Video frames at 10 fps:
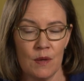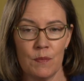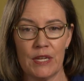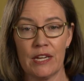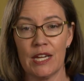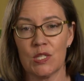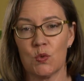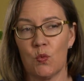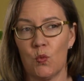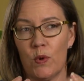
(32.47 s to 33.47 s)
because
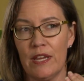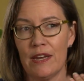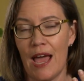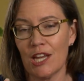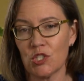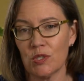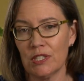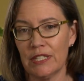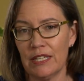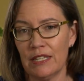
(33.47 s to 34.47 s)
we
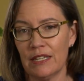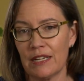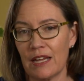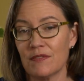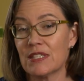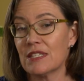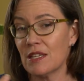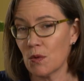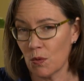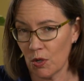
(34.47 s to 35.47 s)
naturally kind of see
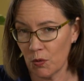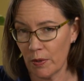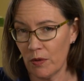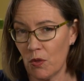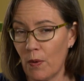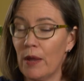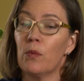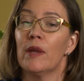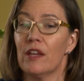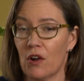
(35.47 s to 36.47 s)
the world the way
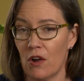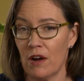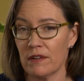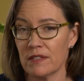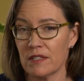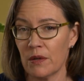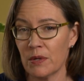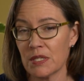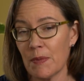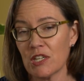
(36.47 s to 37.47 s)
we are. So
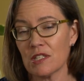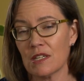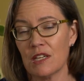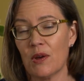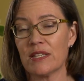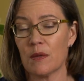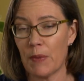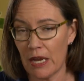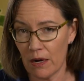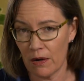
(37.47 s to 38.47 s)
especially, as a
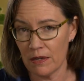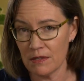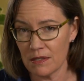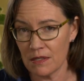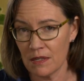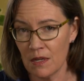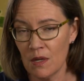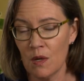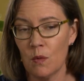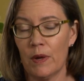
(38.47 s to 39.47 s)
parent,
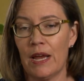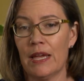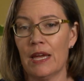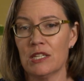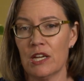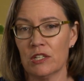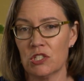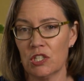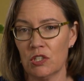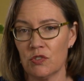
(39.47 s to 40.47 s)
when I had young
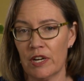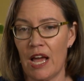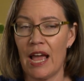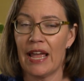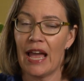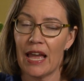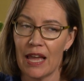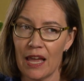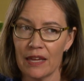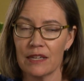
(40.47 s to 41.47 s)
children, I
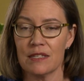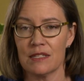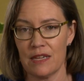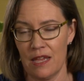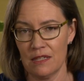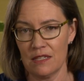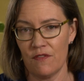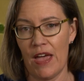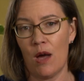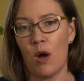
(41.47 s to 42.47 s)
had a sense of
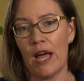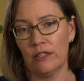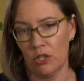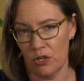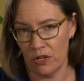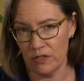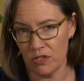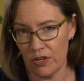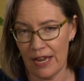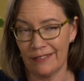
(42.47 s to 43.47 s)
how I learned,
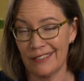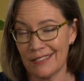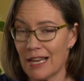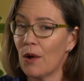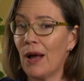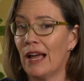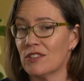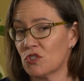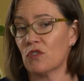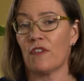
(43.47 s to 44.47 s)
or at least how I
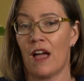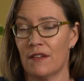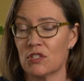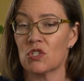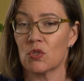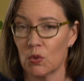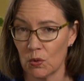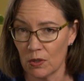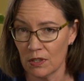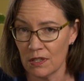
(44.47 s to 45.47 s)
survived
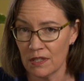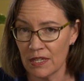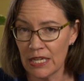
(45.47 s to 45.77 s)
school.